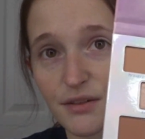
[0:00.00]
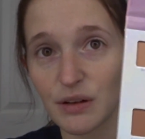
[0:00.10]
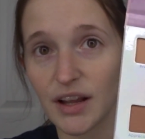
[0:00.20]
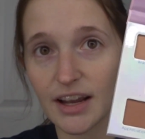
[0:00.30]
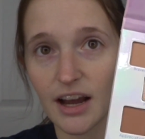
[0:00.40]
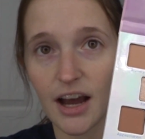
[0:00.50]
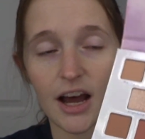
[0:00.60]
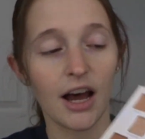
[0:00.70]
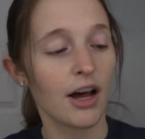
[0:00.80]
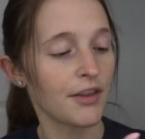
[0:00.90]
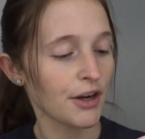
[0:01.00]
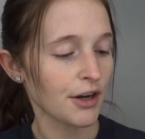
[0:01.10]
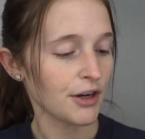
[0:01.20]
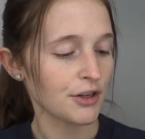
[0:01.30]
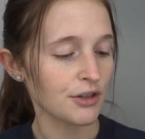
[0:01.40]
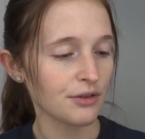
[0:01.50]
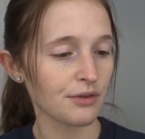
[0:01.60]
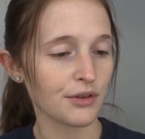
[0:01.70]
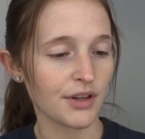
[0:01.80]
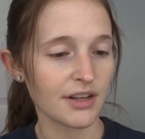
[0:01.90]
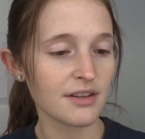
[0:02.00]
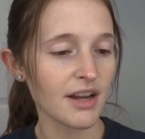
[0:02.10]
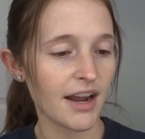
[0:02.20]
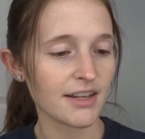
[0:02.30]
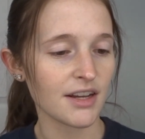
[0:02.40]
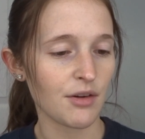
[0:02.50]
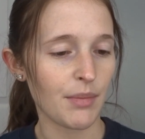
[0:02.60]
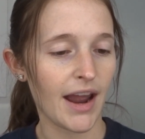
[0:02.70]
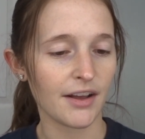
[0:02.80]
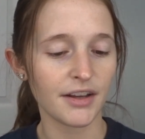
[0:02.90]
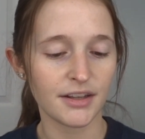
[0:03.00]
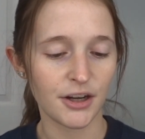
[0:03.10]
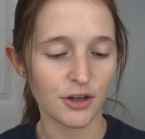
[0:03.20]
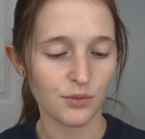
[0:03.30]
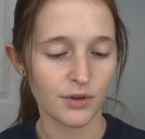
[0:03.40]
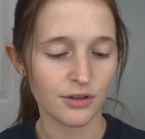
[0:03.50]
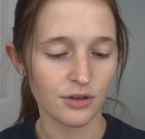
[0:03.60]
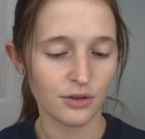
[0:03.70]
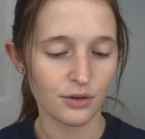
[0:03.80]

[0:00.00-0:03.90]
for like for this size of a palette. There's 1, 2,